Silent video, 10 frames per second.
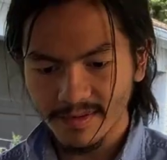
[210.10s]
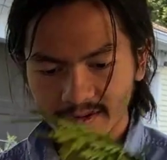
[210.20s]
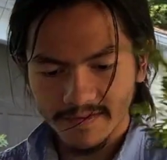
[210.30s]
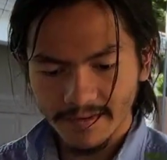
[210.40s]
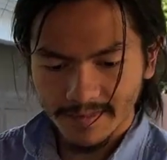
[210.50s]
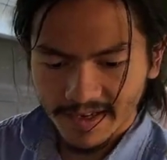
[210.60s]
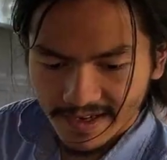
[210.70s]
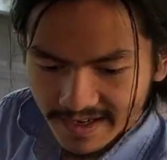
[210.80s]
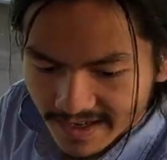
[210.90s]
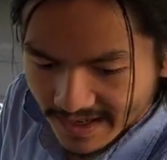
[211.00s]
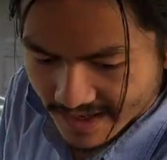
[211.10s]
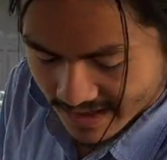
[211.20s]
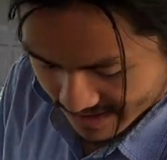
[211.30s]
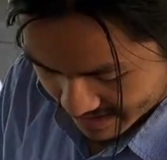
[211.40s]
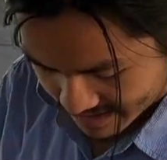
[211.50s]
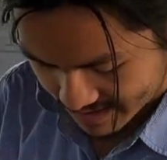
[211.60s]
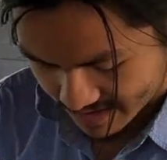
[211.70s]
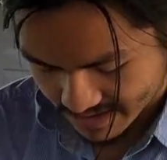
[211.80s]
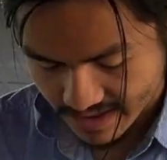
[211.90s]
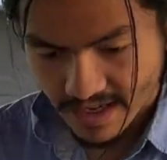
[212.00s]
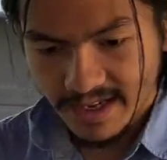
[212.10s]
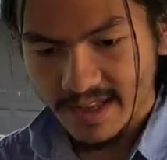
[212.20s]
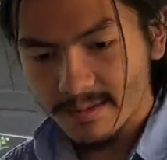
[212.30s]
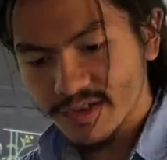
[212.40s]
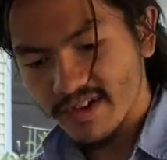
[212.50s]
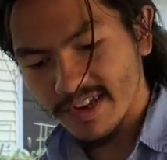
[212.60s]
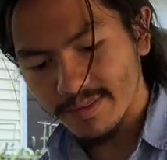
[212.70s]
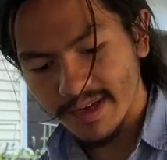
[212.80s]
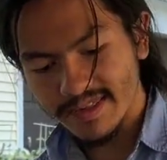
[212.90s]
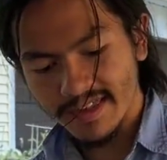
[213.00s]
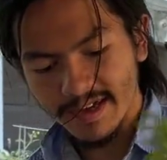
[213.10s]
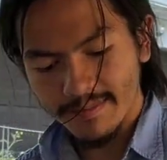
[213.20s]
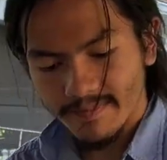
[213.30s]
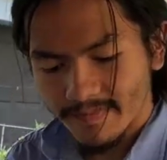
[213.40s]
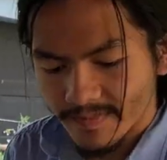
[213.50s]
them grow for a bit, and then we'll transplant them